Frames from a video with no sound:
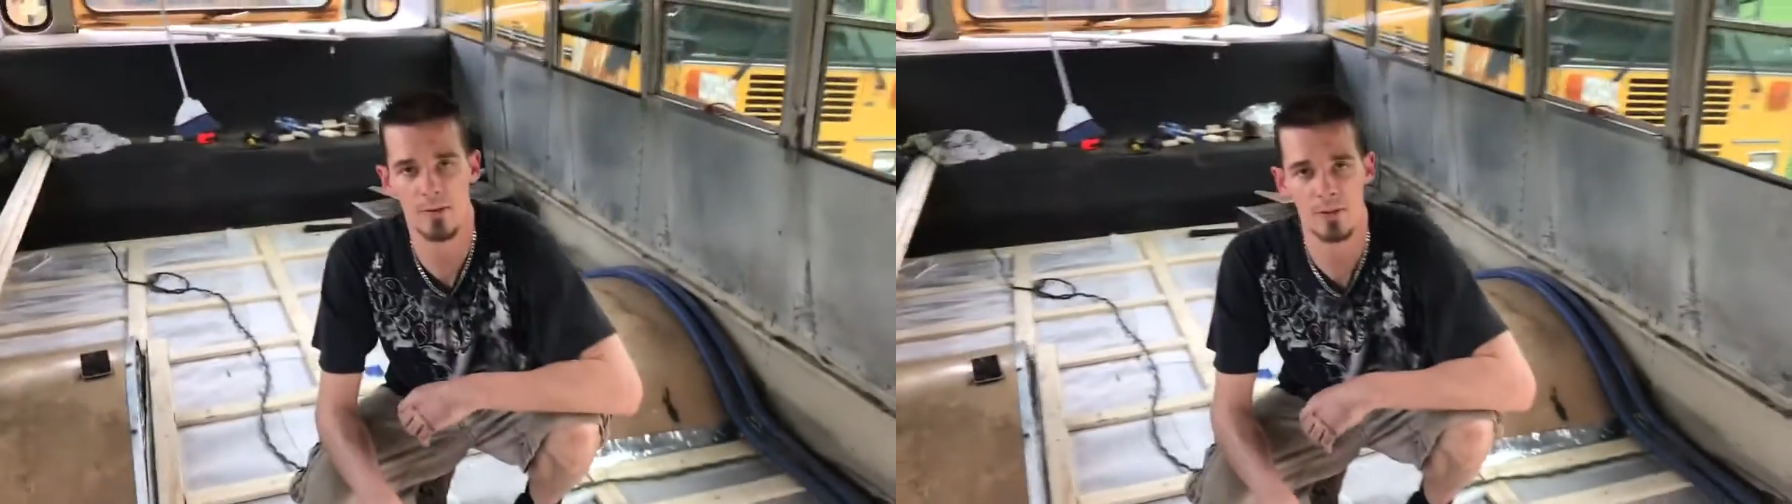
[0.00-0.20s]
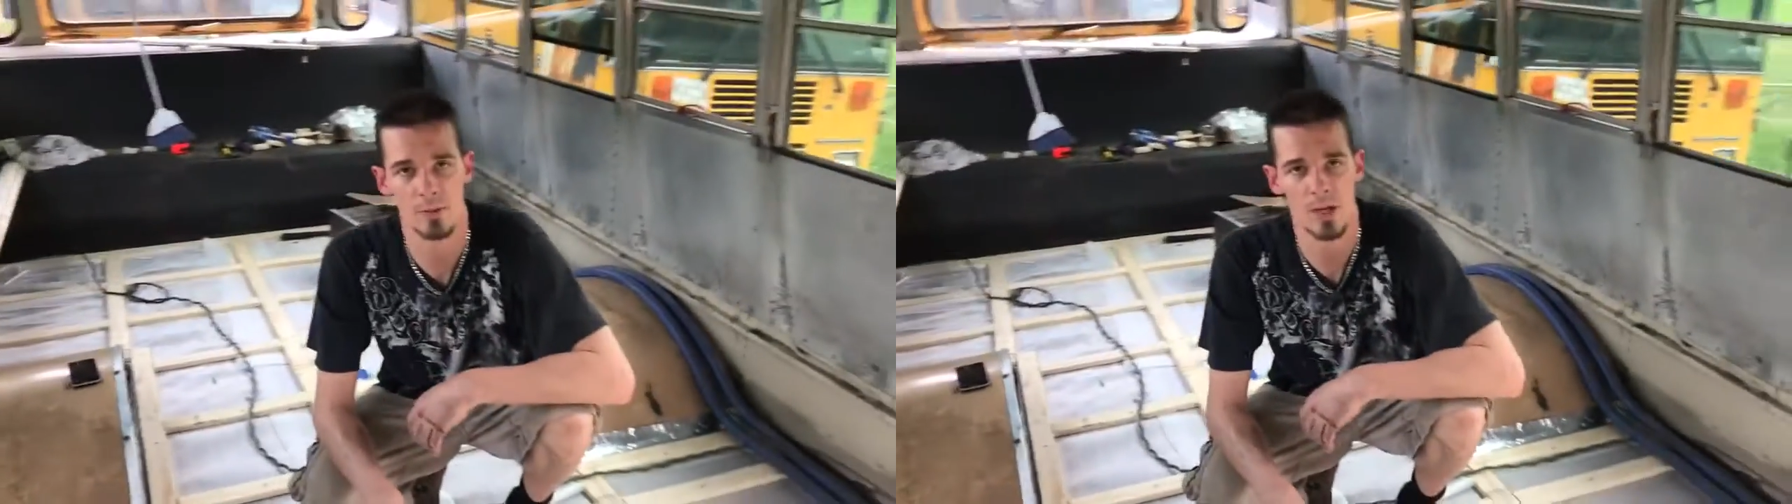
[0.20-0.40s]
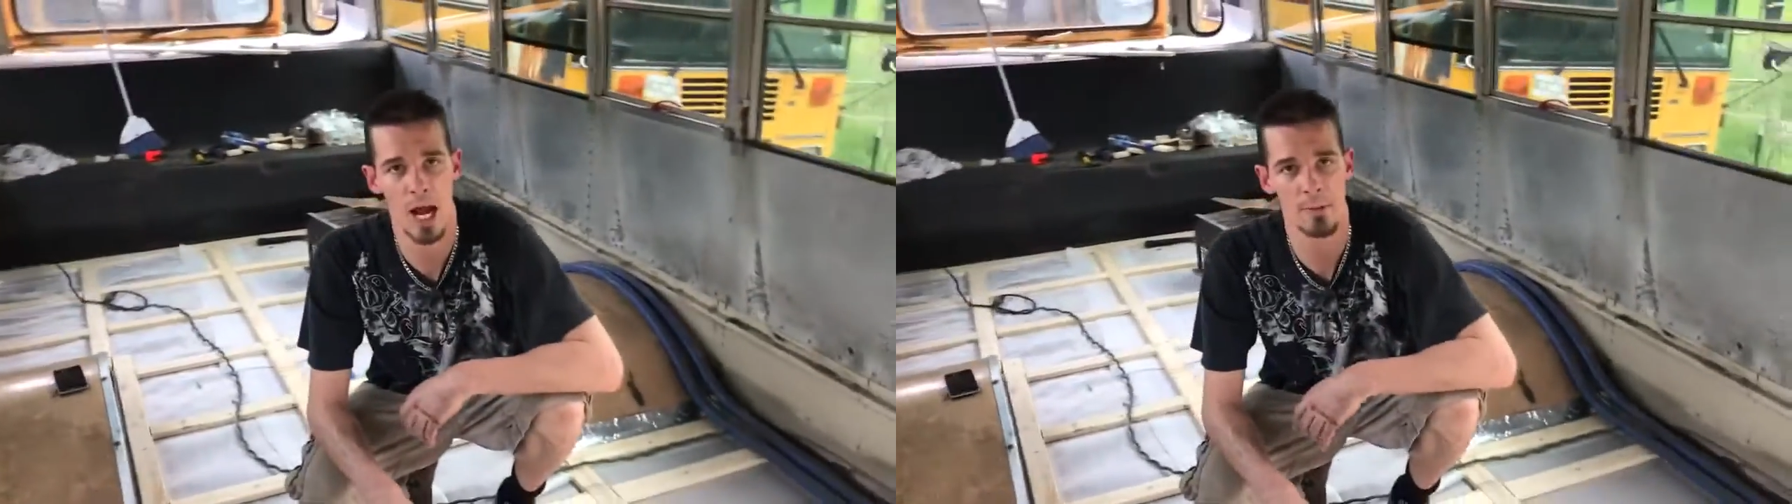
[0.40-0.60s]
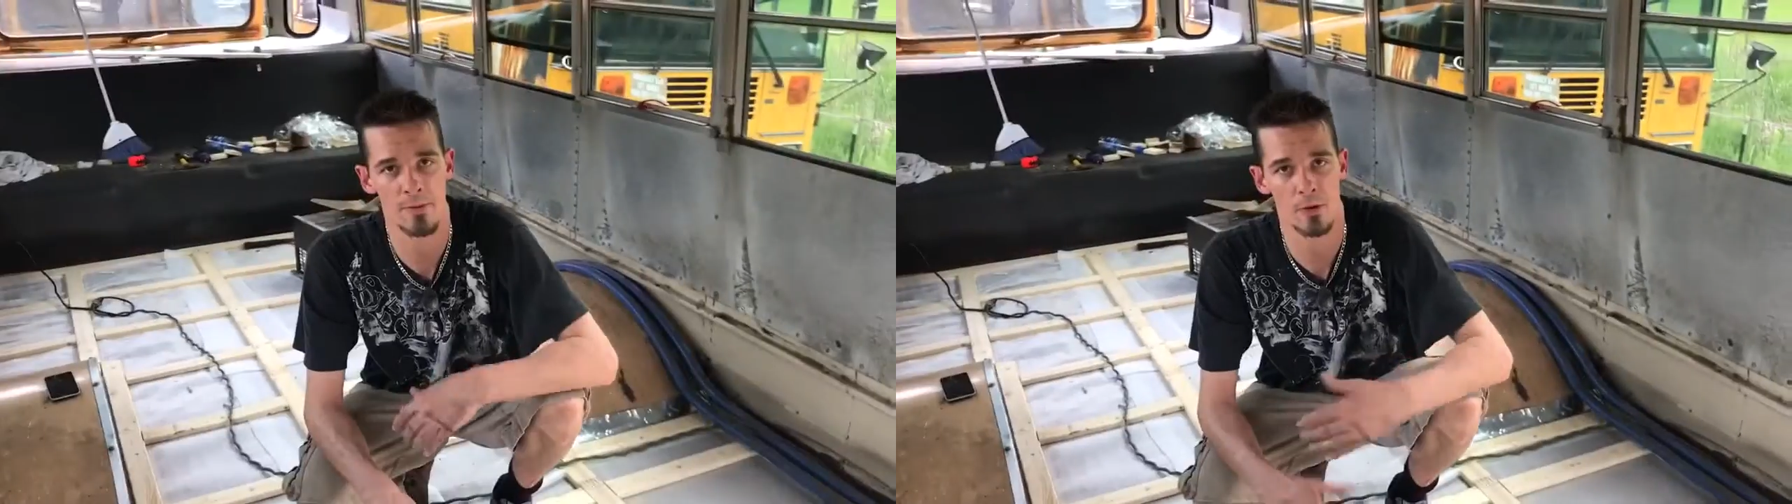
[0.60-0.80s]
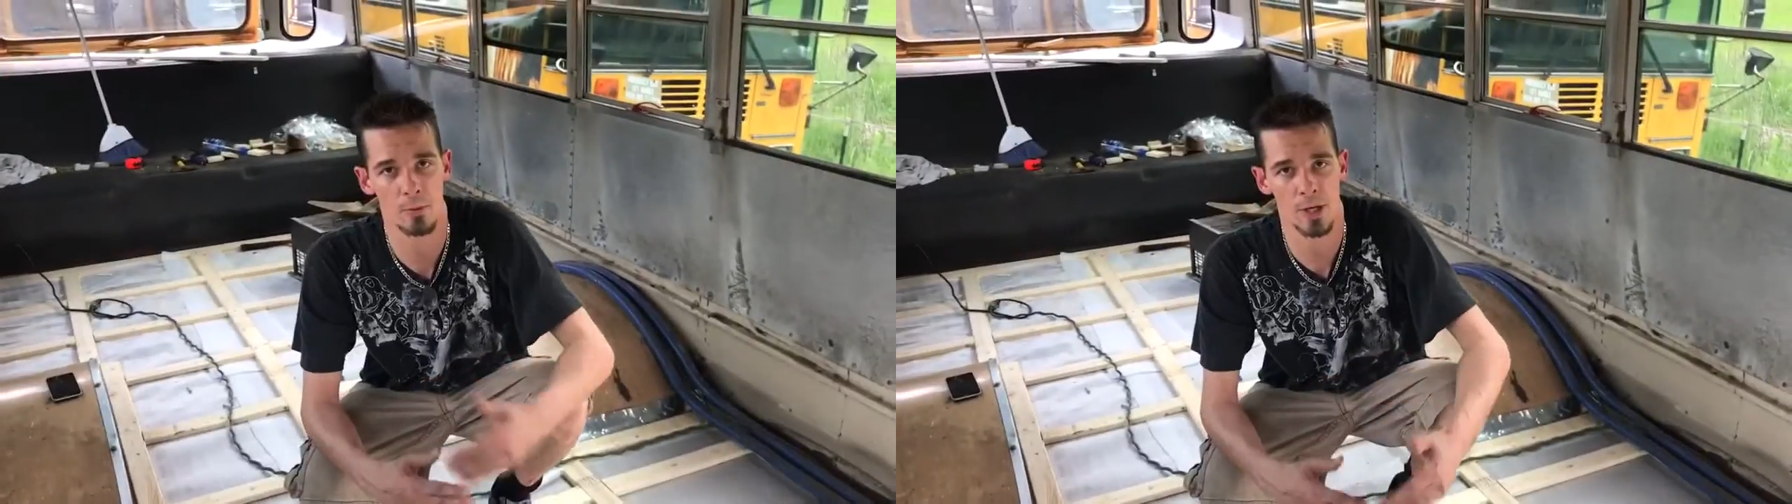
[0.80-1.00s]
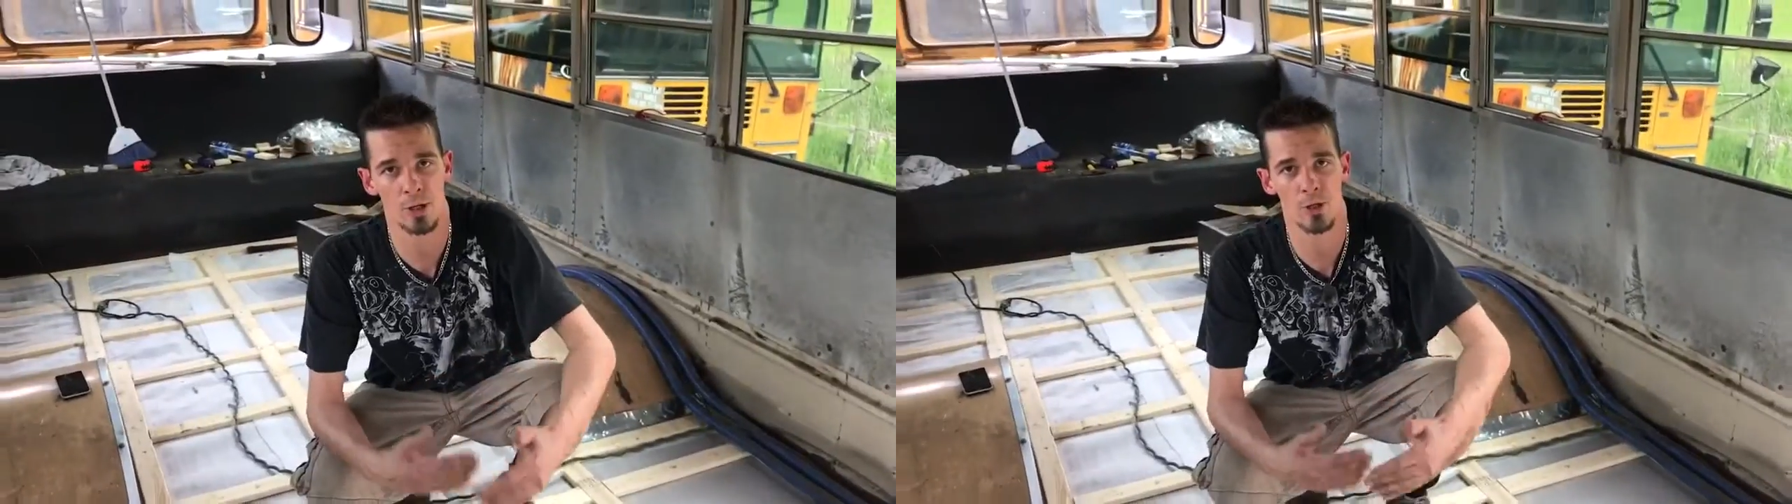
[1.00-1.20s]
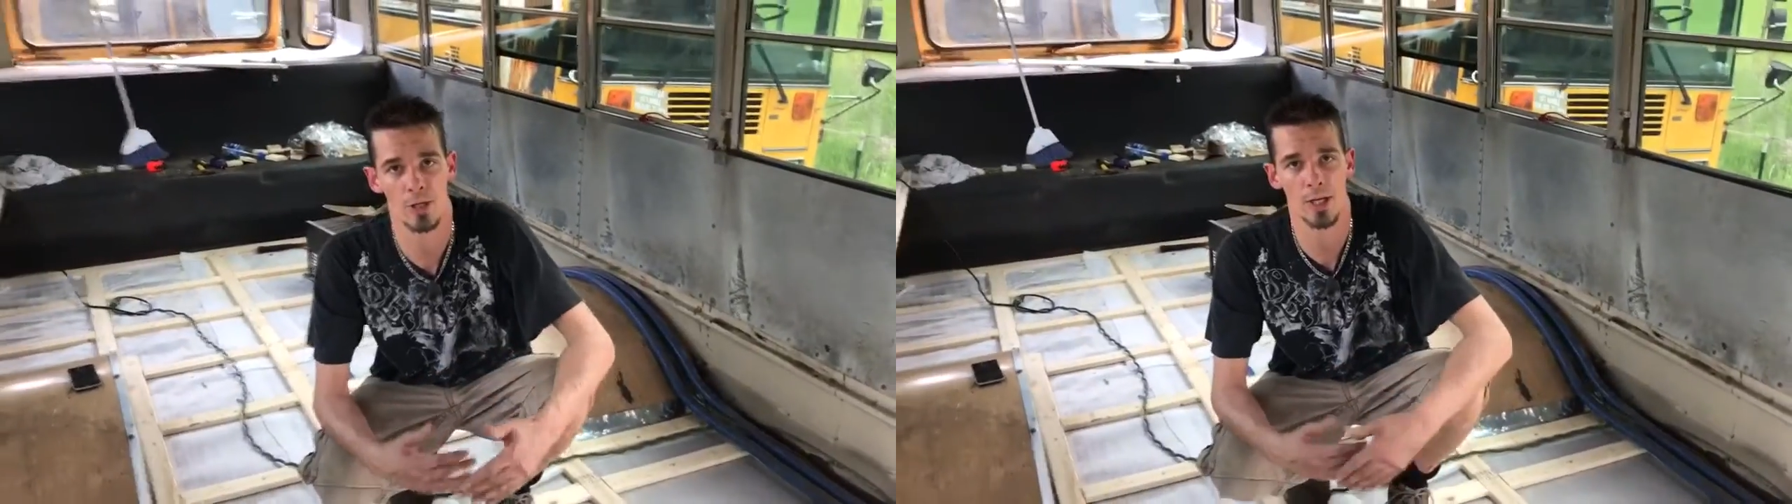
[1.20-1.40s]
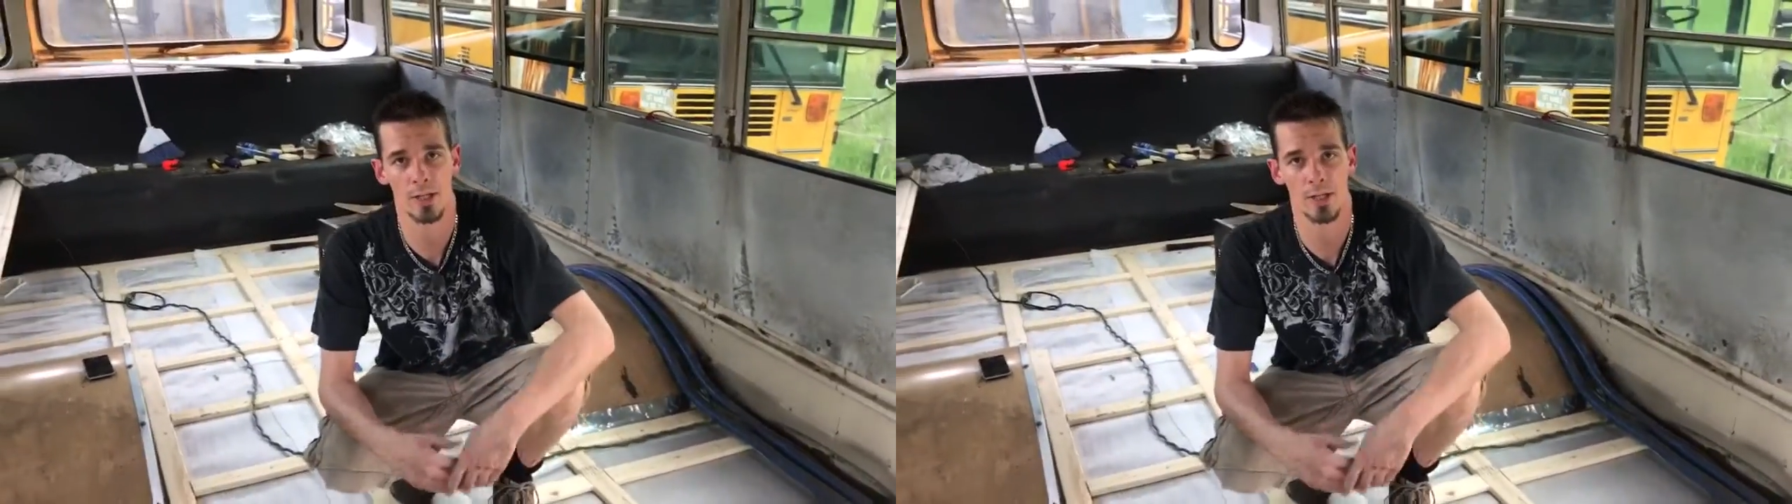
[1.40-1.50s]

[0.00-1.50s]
you some time if you can make sure you can get